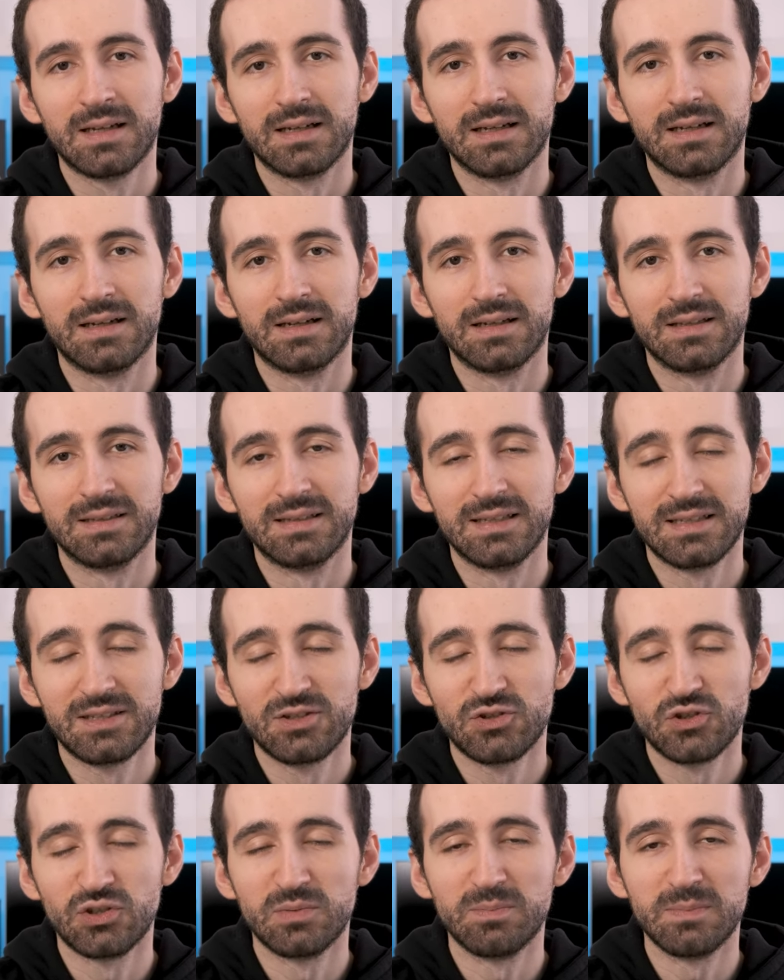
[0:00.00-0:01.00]
uh, this
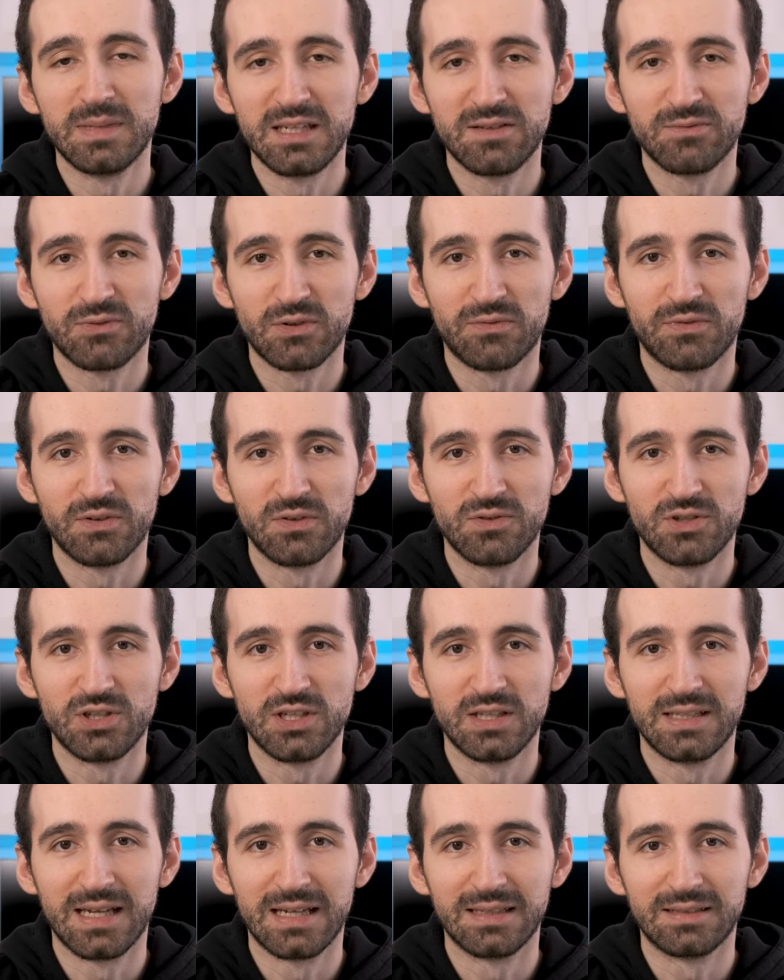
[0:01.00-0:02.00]
should mean for
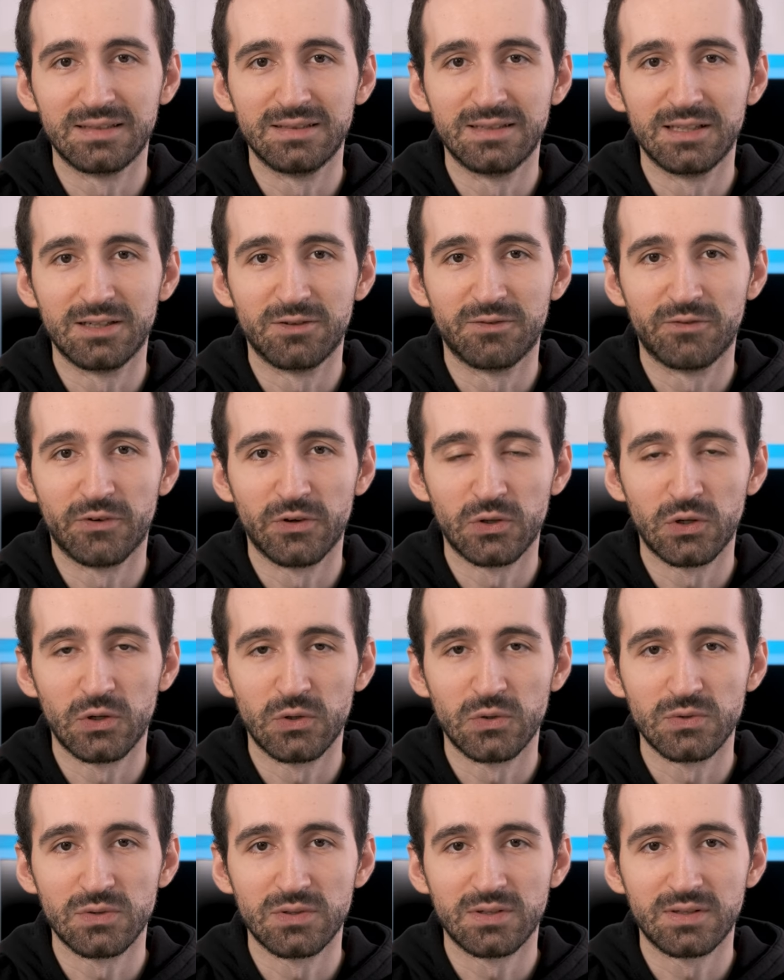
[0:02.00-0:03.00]
Fuji that their
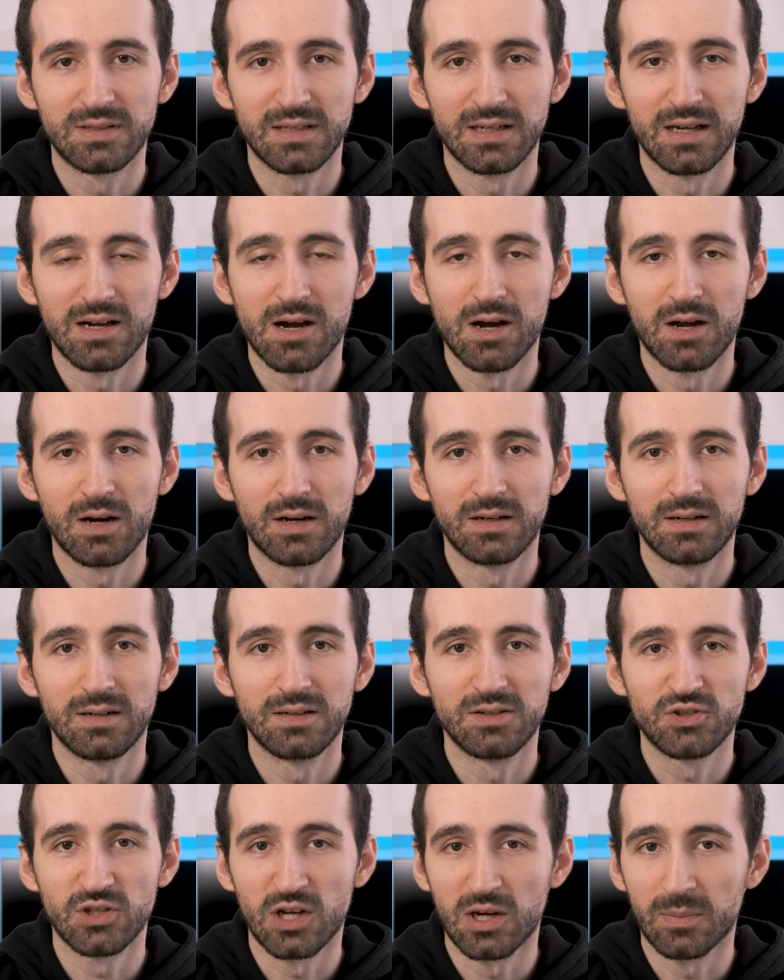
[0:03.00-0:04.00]
photos are
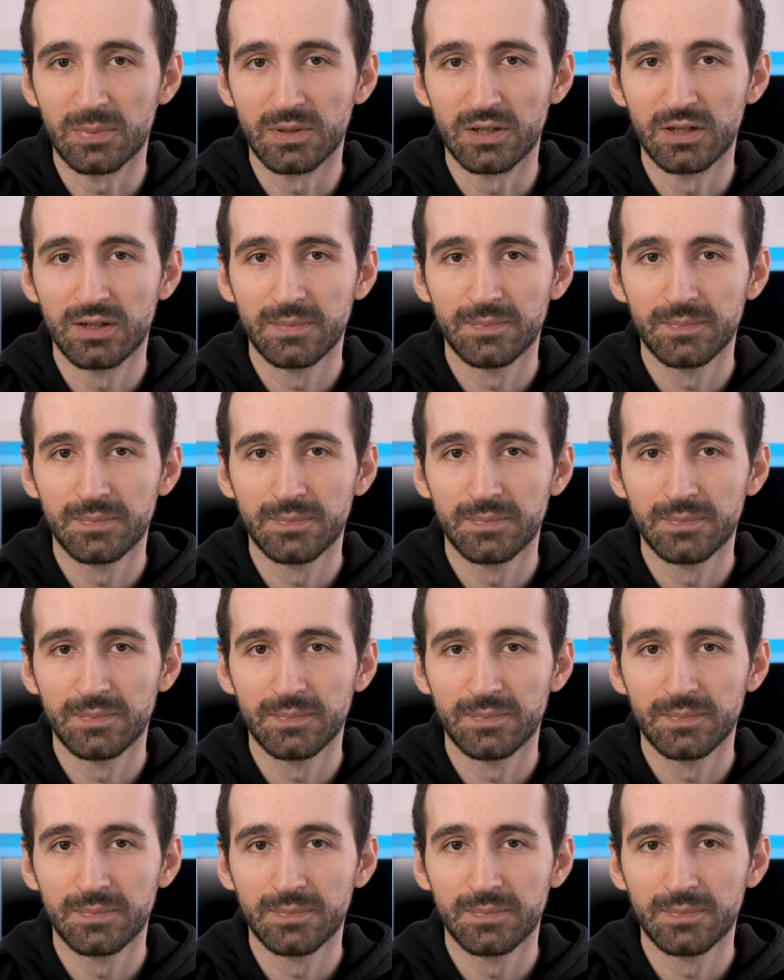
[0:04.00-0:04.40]
sharper.